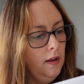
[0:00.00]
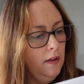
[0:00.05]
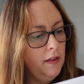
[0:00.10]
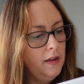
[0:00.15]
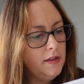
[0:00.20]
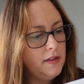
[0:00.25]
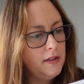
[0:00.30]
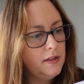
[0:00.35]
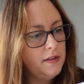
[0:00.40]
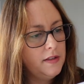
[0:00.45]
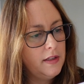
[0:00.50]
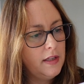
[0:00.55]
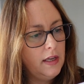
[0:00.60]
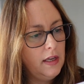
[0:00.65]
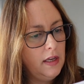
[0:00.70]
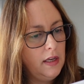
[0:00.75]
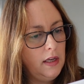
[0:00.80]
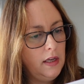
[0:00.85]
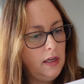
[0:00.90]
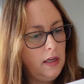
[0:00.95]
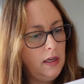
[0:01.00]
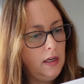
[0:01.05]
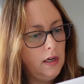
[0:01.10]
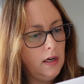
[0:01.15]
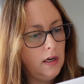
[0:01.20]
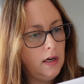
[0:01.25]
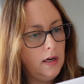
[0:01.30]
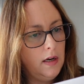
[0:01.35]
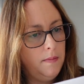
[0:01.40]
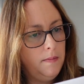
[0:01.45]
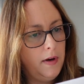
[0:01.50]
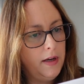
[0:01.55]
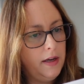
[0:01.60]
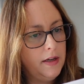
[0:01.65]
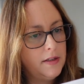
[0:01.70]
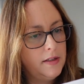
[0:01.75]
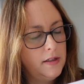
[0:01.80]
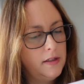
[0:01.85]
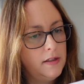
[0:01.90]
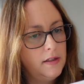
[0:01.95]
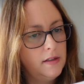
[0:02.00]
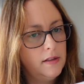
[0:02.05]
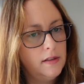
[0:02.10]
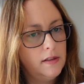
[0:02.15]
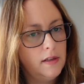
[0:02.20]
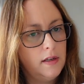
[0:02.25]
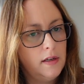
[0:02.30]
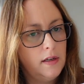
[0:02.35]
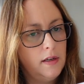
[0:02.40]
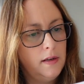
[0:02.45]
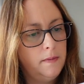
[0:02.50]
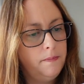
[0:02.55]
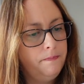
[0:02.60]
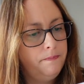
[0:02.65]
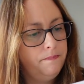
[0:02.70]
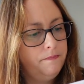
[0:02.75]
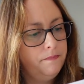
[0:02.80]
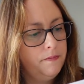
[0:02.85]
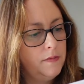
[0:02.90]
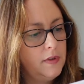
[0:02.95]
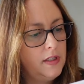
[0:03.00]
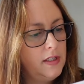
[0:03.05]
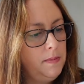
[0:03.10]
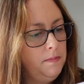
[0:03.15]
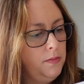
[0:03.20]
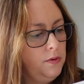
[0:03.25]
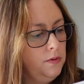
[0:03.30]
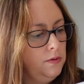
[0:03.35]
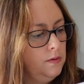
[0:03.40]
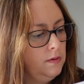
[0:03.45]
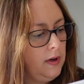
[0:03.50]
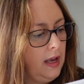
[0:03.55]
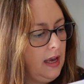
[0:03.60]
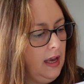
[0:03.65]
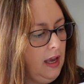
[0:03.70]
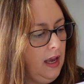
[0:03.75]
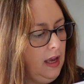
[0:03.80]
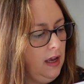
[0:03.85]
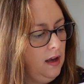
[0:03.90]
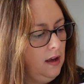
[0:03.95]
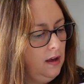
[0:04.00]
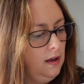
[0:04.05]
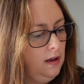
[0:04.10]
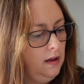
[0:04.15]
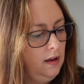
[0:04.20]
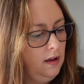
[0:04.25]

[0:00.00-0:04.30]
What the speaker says: This is the, I guess this is the symbol key,